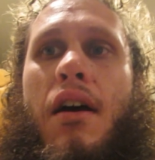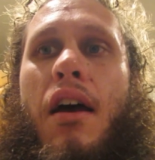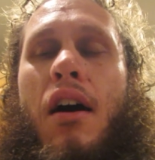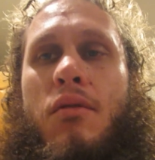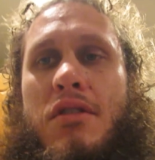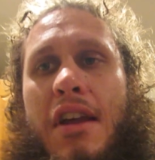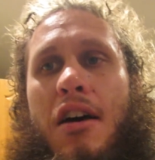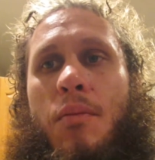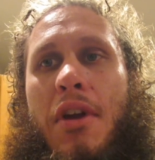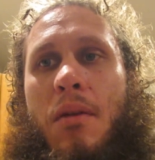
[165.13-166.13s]
I always
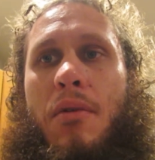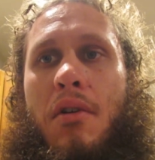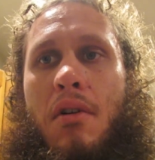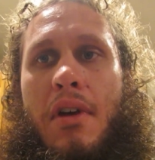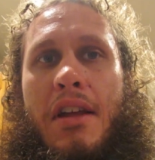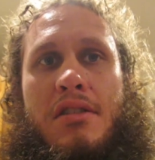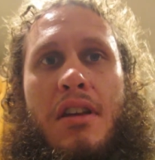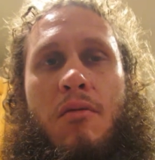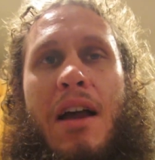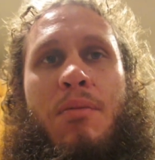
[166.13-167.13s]
tell people it's
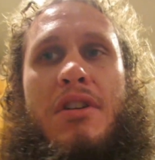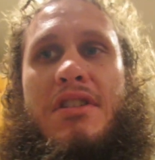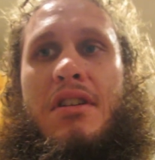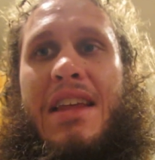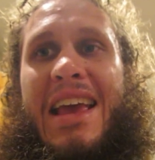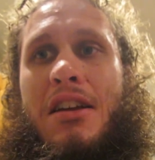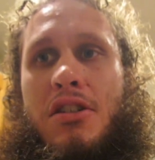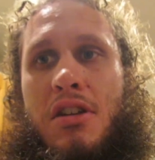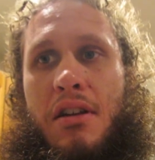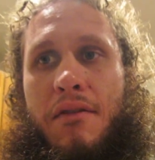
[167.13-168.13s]
a
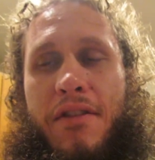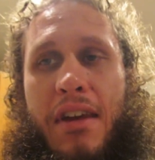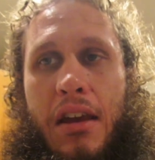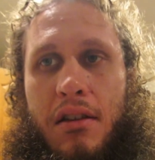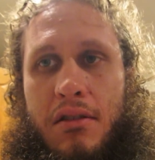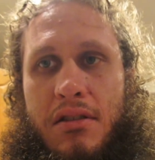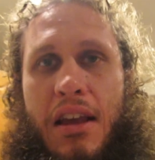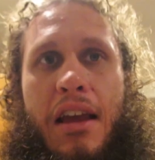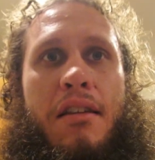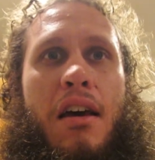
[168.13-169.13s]
representation of things,
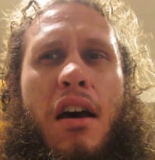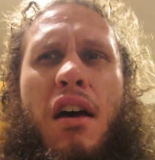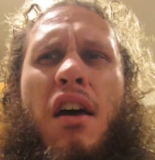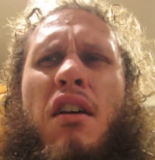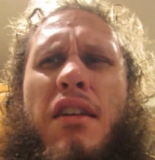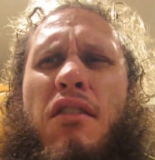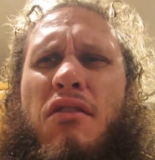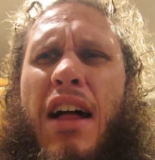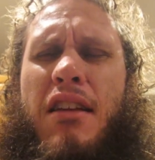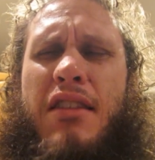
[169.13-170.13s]
and uh, they
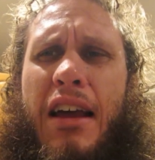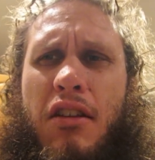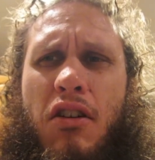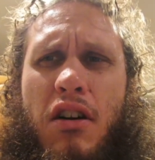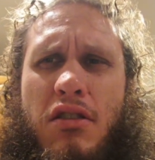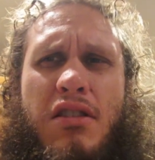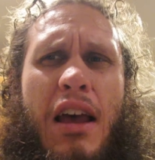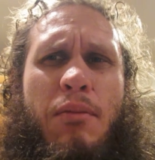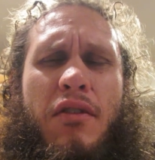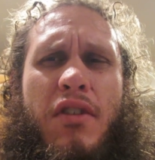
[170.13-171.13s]
like that
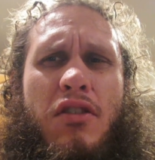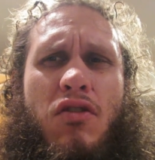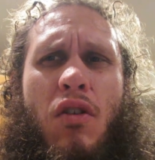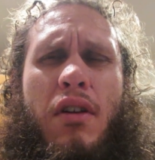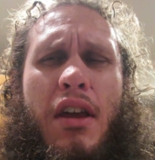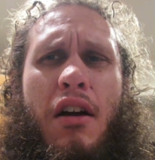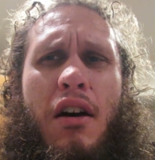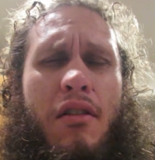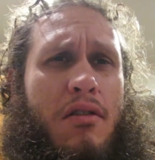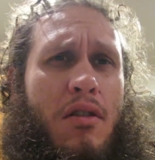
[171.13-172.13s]
concept of controlling it
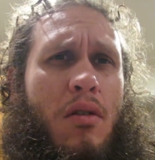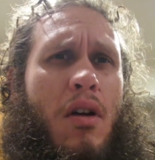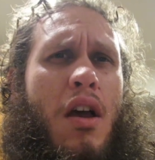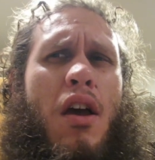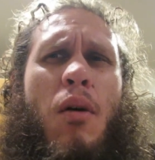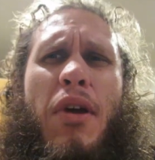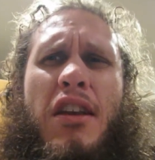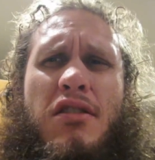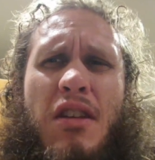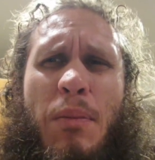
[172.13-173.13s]
all through
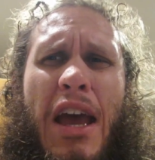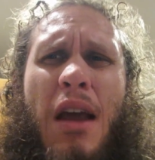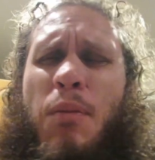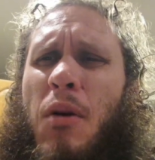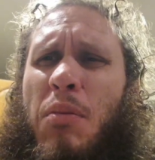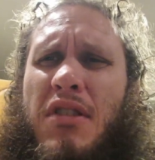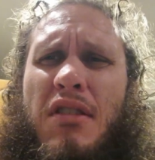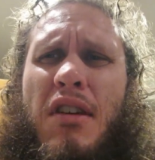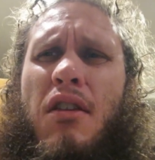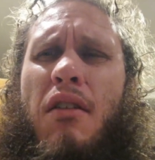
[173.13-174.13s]
pieces of paper, but
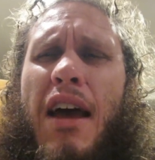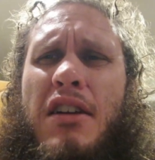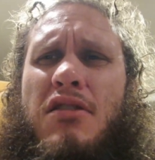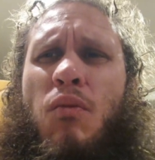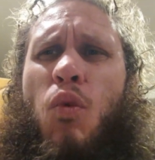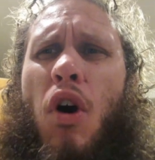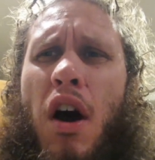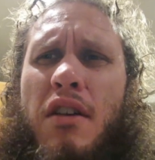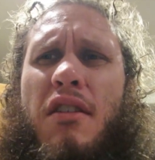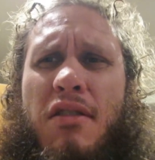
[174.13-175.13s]
then they don't actually
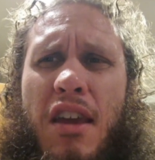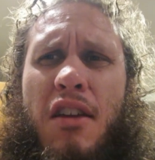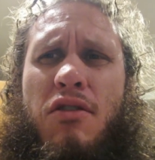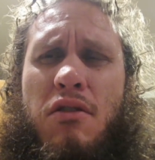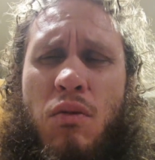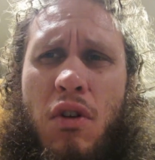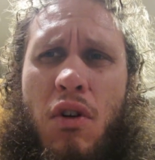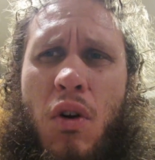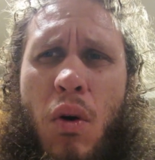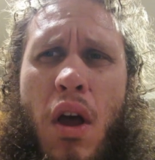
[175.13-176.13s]
want to think
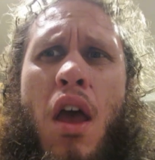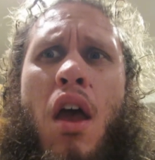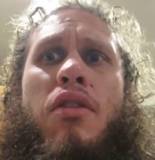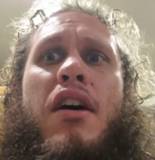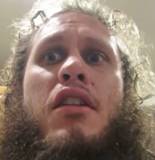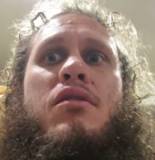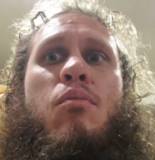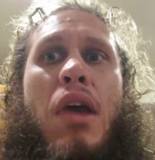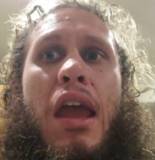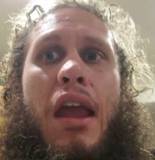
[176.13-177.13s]
through that it's
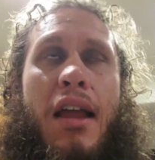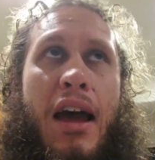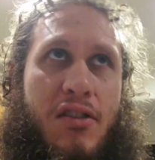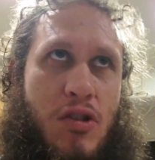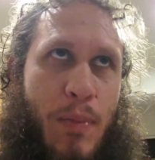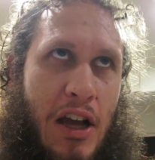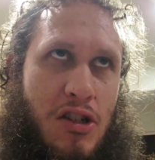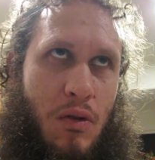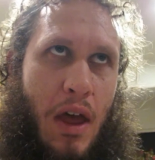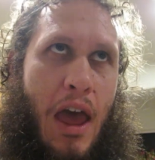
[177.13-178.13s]
made out of
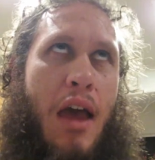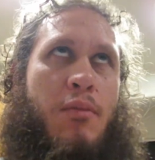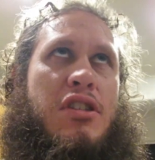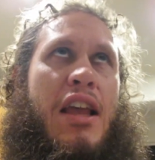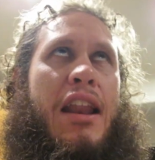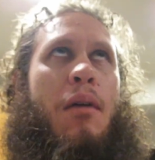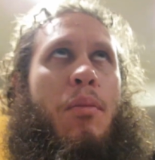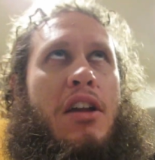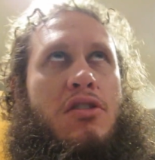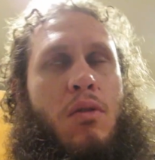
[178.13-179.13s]
special hemp set up
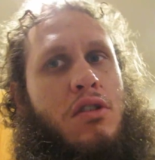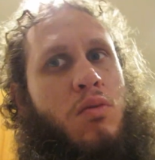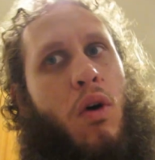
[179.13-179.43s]
by George yeah,